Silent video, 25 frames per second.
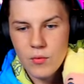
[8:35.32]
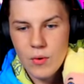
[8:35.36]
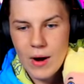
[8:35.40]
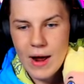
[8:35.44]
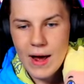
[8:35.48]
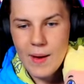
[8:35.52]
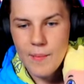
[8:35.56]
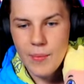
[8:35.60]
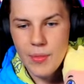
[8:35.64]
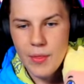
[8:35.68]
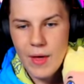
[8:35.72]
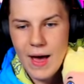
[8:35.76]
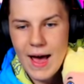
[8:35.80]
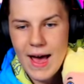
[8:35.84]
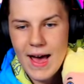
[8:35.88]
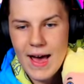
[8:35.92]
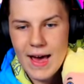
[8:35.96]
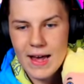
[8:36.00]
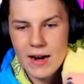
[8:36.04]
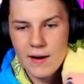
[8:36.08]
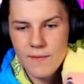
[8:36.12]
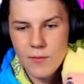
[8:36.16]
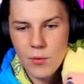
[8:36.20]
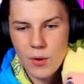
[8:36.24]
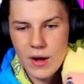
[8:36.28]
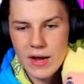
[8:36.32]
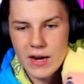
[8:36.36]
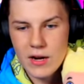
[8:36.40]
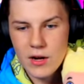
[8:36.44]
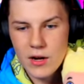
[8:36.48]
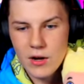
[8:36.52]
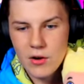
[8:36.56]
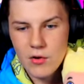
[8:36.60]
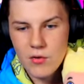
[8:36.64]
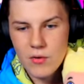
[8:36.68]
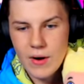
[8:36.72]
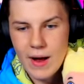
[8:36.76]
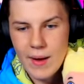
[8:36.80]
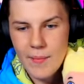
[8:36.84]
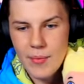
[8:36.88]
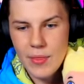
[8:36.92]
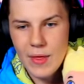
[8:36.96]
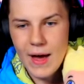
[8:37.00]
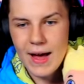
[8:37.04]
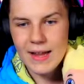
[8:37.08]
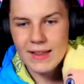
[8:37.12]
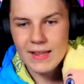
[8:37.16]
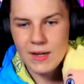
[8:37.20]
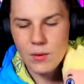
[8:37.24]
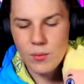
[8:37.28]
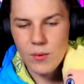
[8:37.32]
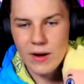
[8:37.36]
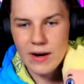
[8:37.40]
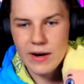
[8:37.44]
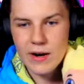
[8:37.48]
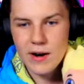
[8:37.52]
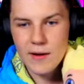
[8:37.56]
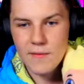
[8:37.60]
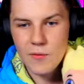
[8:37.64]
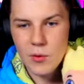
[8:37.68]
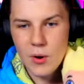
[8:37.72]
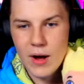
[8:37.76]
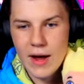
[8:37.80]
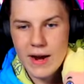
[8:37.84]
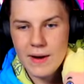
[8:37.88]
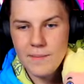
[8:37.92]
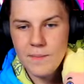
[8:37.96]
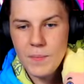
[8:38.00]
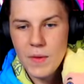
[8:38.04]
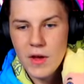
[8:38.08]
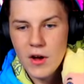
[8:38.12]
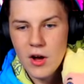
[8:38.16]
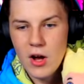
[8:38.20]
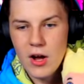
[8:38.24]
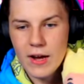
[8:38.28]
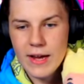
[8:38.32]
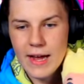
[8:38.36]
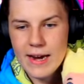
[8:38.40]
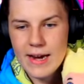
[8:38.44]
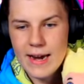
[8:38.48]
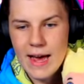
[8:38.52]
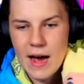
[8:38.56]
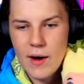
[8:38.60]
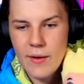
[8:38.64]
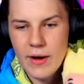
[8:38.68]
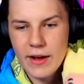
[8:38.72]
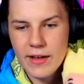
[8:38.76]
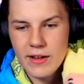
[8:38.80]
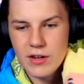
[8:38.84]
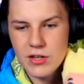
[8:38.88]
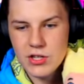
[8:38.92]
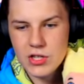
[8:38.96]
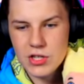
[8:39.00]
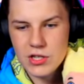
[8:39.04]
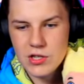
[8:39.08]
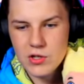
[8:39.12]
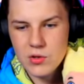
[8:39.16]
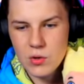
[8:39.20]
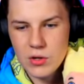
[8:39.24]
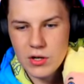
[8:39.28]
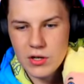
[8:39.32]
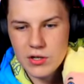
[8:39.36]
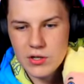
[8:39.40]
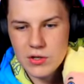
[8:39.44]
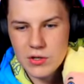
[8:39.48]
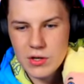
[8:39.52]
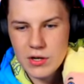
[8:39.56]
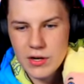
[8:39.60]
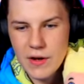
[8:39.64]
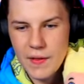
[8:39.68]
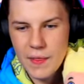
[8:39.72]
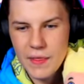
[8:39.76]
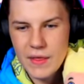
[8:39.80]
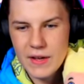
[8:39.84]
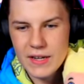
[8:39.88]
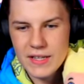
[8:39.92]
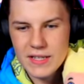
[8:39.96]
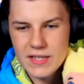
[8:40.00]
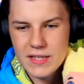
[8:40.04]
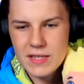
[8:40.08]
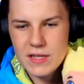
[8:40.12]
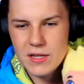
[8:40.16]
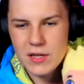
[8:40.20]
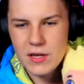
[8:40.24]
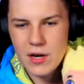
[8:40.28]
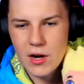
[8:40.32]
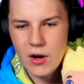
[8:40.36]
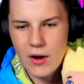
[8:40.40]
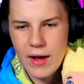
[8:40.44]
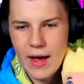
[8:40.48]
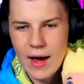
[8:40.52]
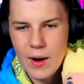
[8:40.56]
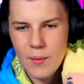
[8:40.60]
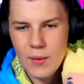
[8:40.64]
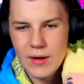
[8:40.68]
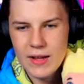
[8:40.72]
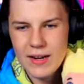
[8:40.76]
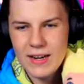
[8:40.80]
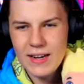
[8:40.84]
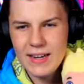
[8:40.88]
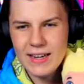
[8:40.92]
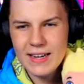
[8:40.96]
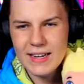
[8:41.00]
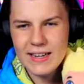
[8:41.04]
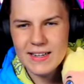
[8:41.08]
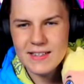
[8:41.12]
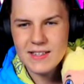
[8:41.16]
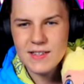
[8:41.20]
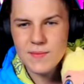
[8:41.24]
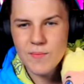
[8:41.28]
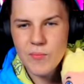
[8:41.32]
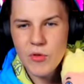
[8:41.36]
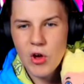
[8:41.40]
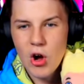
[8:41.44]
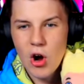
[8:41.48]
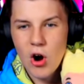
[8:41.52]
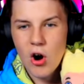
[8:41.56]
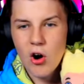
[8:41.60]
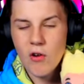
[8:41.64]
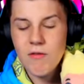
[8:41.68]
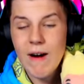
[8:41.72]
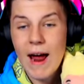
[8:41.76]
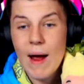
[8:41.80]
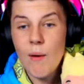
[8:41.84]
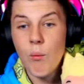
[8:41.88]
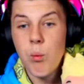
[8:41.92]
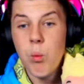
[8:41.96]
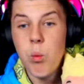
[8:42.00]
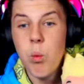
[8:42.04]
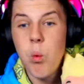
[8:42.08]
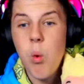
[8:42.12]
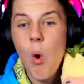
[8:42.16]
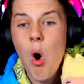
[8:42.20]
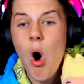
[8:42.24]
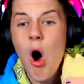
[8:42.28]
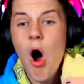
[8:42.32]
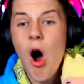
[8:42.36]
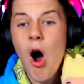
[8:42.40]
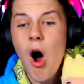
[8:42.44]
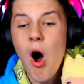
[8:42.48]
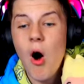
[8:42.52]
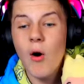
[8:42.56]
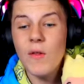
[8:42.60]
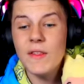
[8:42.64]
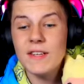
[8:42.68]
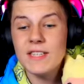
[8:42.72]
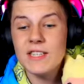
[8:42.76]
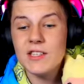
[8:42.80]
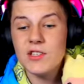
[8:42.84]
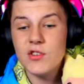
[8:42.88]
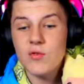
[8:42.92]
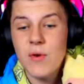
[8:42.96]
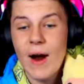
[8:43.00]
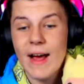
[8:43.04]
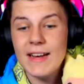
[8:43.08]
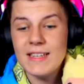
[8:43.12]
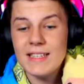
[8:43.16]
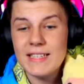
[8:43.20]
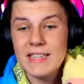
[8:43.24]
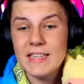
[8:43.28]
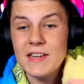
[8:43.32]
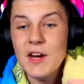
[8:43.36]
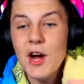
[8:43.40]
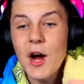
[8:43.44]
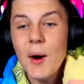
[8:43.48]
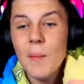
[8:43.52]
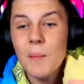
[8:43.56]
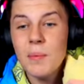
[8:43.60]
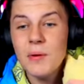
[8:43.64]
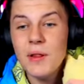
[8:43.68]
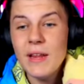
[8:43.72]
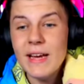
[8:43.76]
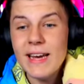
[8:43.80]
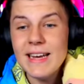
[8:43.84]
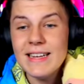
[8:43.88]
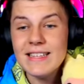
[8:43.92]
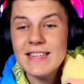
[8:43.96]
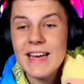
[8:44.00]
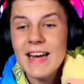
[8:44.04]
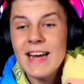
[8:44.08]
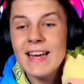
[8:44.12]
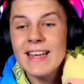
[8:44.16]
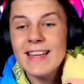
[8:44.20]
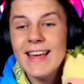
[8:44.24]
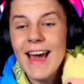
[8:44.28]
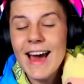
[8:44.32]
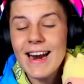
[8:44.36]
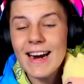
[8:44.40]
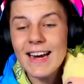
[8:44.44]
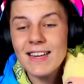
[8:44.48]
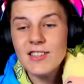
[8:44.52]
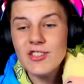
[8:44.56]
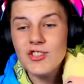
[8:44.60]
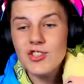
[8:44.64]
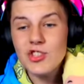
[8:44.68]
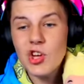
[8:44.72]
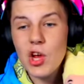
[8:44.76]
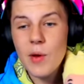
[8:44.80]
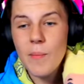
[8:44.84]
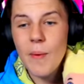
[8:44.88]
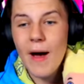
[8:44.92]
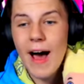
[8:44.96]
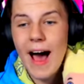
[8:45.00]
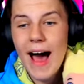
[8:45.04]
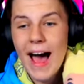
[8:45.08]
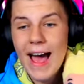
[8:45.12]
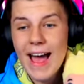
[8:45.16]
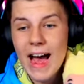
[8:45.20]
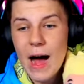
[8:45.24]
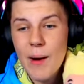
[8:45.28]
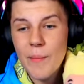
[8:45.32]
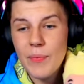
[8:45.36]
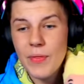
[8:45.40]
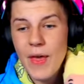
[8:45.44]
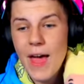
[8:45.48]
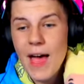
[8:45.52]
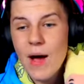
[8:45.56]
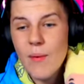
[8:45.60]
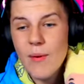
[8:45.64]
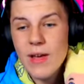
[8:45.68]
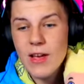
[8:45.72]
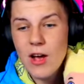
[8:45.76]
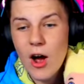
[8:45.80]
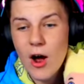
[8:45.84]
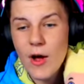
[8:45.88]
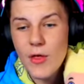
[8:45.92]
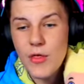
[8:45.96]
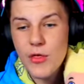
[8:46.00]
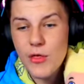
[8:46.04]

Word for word: Grab that and avoid. Grab that little one and avoid. Okay, now I can just sort of do this. You know how it is. All right. Whoa, this is crazy. Please, get us super high up. There we go.